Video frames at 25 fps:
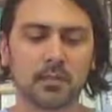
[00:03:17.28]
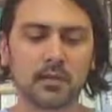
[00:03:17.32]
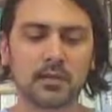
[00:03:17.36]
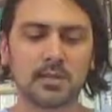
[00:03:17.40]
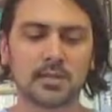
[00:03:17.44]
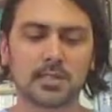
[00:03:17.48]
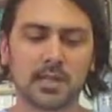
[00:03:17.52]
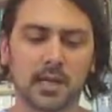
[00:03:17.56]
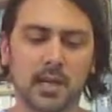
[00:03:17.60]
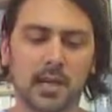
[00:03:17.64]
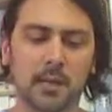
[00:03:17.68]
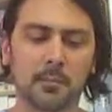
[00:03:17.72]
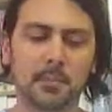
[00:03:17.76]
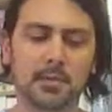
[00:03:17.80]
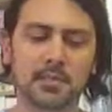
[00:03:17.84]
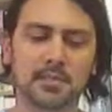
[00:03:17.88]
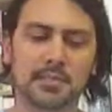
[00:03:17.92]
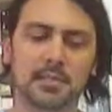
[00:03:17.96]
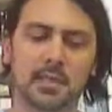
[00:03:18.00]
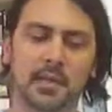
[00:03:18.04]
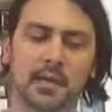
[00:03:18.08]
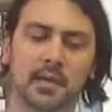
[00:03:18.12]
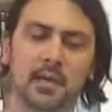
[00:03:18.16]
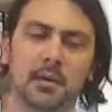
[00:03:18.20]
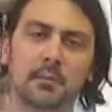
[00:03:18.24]
Time is
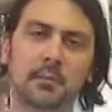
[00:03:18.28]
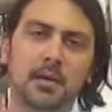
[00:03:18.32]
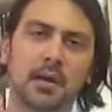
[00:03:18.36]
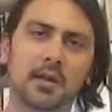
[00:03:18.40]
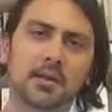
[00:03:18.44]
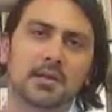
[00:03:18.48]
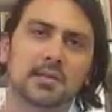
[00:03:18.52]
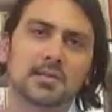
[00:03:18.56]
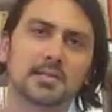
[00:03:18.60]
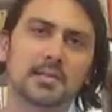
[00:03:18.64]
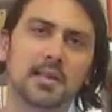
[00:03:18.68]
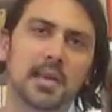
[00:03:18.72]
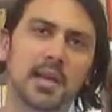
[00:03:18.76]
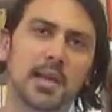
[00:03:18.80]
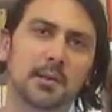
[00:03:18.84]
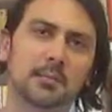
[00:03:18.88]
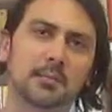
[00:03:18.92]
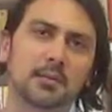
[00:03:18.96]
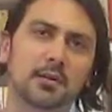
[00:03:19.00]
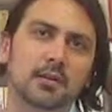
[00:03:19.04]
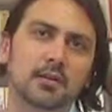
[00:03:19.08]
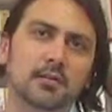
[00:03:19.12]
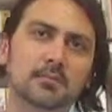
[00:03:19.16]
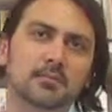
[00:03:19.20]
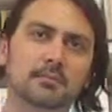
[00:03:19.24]
thinking about his
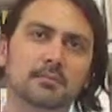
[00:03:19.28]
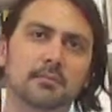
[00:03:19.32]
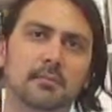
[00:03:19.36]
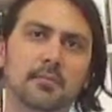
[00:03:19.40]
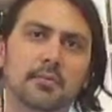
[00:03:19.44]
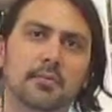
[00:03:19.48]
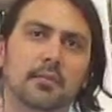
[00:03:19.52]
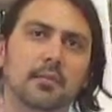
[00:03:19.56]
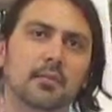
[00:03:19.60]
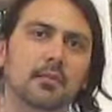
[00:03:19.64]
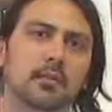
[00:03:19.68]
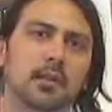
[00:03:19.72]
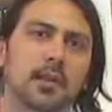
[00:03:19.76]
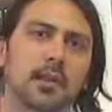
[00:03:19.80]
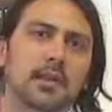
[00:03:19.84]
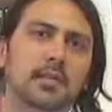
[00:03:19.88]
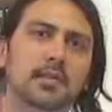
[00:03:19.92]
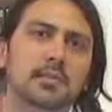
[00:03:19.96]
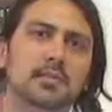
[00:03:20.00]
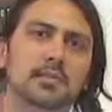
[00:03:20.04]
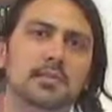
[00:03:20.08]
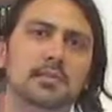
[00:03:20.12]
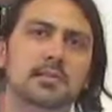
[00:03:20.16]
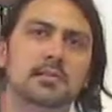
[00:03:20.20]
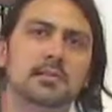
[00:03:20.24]
camera, the
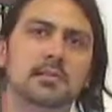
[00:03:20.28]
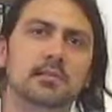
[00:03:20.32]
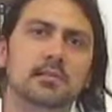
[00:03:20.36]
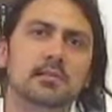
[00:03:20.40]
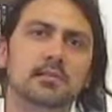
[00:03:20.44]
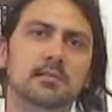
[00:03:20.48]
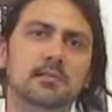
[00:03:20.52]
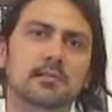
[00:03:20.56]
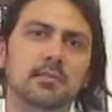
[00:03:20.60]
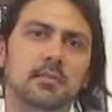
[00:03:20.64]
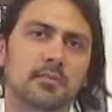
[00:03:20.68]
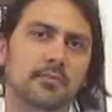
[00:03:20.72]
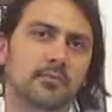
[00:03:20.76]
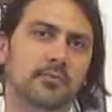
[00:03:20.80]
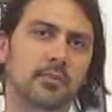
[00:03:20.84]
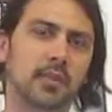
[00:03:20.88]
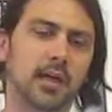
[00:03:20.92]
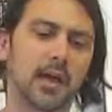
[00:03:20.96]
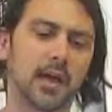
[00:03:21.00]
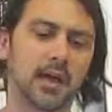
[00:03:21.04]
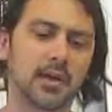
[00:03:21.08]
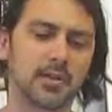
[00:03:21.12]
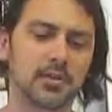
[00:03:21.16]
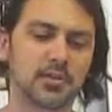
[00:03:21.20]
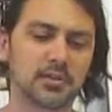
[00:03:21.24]
lens, the
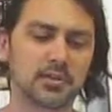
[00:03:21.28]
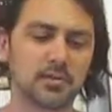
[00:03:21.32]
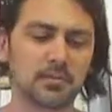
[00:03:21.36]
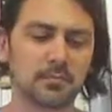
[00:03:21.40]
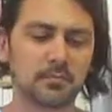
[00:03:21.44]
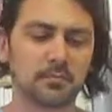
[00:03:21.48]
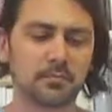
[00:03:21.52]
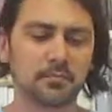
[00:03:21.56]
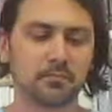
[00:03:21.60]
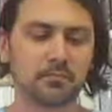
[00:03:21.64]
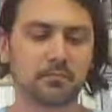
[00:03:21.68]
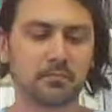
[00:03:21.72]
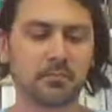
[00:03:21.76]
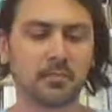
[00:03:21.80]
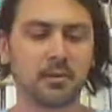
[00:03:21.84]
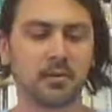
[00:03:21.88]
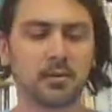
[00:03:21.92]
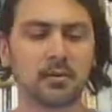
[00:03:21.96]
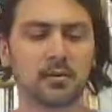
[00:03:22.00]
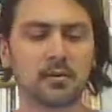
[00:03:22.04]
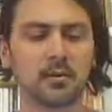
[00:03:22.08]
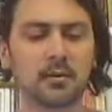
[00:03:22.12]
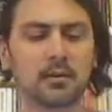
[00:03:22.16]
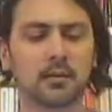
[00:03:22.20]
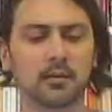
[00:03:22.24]
flash.
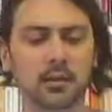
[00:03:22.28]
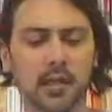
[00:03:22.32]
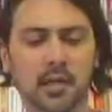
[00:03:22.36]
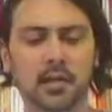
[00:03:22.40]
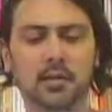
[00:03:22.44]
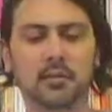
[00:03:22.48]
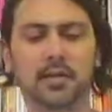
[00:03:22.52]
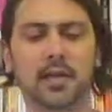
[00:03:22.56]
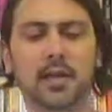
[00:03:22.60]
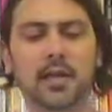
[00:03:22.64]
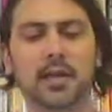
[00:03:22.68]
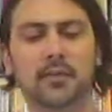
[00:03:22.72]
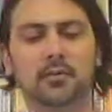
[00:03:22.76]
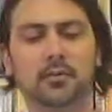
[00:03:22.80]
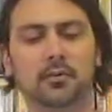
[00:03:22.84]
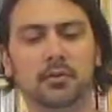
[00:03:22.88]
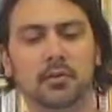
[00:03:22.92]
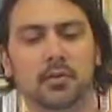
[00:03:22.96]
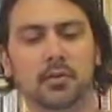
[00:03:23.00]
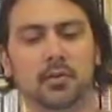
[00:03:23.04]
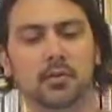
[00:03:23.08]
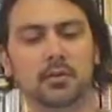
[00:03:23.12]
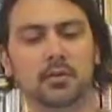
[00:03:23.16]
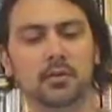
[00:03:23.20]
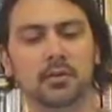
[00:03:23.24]
Later that
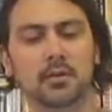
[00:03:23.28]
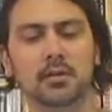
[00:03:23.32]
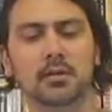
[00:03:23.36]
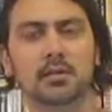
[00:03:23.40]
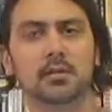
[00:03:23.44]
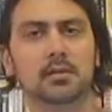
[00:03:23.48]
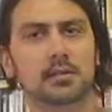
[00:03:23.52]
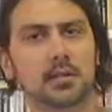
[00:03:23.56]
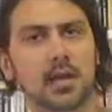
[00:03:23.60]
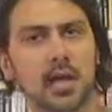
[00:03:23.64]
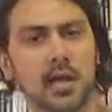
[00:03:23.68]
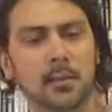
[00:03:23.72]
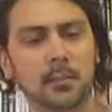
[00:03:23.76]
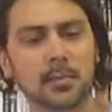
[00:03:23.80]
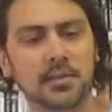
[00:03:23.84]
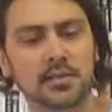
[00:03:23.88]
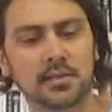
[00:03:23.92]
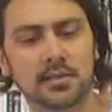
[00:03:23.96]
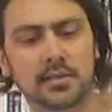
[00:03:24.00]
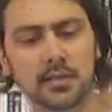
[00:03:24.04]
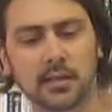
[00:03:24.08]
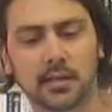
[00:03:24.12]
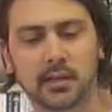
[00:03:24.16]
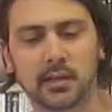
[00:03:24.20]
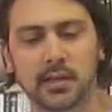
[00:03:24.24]
afternoon, Time is
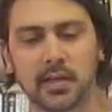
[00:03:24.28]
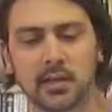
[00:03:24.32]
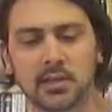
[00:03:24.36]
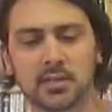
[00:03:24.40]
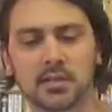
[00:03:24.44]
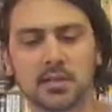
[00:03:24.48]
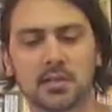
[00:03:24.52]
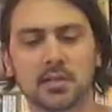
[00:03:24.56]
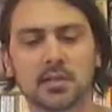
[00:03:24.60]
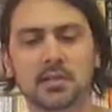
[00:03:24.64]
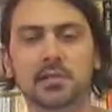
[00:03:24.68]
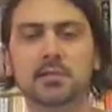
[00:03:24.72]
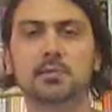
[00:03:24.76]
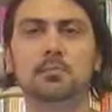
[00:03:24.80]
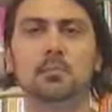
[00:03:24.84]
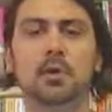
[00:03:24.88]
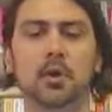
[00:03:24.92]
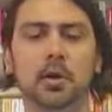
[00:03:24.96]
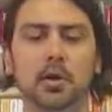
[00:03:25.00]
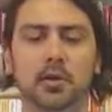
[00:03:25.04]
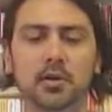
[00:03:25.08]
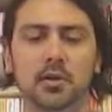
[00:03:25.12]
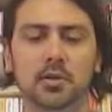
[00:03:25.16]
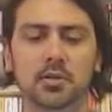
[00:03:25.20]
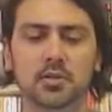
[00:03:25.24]
in the kitchen,
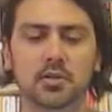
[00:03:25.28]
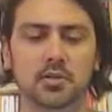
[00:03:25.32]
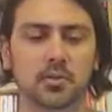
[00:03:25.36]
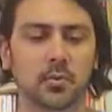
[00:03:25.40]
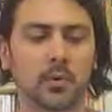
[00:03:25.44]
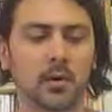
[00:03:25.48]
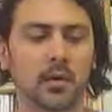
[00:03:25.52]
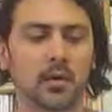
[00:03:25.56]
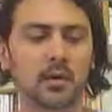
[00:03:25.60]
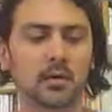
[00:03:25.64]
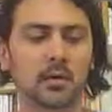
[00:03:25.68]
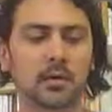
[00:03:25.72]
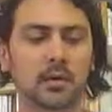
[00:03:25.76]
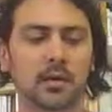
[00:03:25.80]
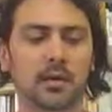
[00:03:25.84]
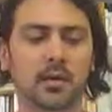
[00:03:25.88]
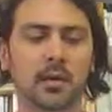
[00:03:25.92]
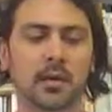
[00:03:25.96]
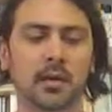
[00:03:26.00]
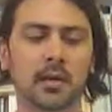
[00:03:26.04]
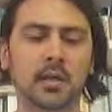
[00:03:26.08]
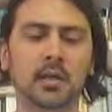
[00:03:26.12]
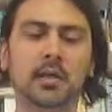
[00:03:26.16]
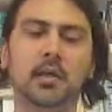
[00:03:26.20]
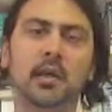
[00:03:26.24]
smoking a joint and
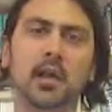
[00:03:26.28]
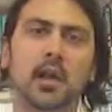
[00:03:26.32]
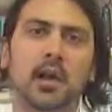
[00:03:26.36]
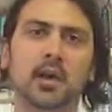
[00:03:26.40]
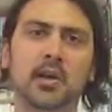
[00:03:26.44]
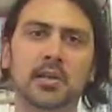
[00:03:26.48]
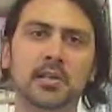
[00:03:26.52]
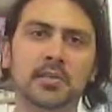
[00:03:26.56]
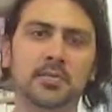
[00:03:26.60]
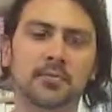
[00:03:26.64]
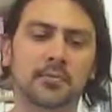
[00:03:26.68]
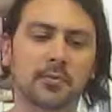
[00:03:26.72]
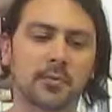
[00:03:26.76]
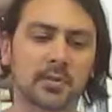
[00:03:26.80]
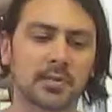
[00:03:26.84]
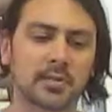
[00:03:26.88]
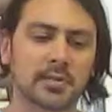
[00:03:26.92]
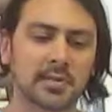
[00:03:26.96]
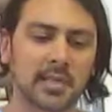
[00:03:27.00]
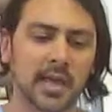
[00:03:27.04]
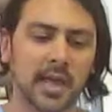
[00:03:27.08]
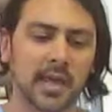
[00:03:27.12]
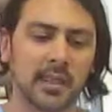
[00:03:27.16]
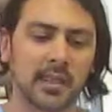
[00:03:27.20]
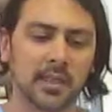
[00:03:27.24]
cutting carrots for a
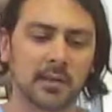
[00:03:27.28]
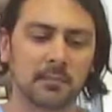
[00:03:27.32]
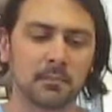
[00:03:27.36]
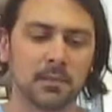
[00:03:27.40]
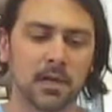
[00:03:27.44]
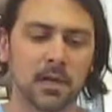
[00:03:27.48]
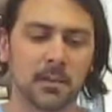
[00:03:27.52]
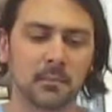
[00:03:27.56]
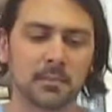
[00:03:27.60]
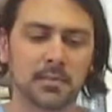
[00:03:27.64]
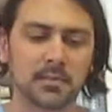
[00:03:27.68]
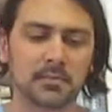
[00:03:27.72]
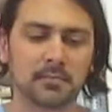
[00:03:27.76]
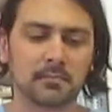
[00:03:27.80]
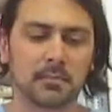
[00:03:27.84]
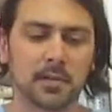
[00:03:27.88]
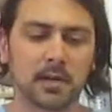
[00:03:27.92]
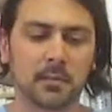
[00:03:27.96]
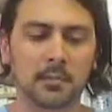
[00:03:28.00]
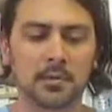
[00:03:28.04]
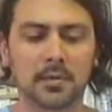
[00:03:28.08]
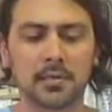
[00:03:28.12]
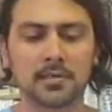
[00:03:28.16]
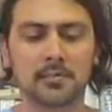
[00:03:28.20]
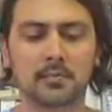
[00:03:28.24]
salad
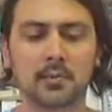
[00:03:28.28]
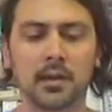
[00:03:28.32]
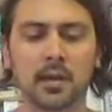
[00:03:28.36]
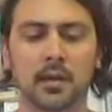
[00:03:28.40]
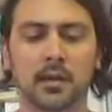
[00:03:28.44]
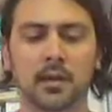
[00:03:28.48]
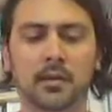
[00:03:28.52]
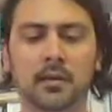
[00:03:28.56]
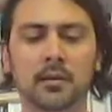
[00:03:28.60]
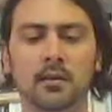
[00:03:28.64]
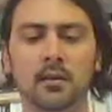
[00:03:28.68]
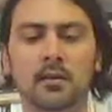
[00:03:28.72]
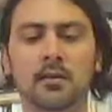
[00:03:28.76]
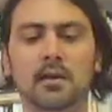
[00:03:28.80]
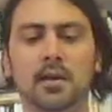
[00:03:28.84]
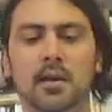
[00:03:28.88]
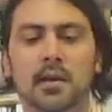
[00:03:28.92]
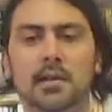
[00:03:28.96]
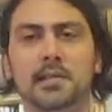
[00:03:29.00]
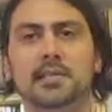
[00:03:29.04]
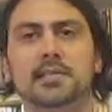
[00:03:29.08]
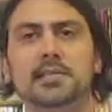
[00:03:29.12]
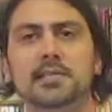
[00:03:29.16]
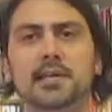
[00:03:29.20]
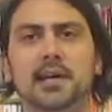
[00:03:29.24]
Mama is making, and
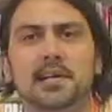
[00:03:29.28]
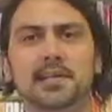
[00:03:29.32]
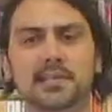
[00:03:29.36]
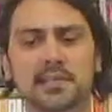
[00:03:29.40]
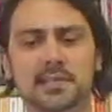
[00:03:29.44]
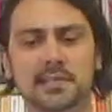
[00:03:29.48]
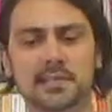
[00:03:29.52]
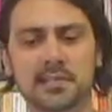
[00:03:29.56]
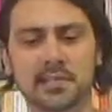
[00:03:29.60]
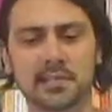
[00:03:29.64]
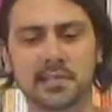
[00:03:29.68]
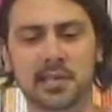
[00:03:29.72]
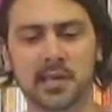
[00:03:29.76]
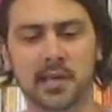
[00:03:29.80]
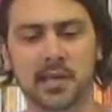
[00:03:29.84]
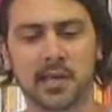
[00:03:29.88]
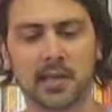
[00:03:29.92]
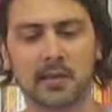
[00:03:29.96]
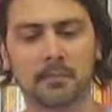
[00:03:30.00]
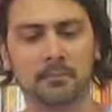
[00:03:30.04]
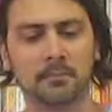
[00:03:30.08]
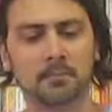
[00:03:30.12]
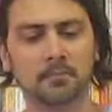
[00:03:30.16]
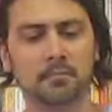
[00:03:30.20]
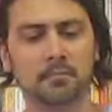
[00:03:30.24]
he slices his hand.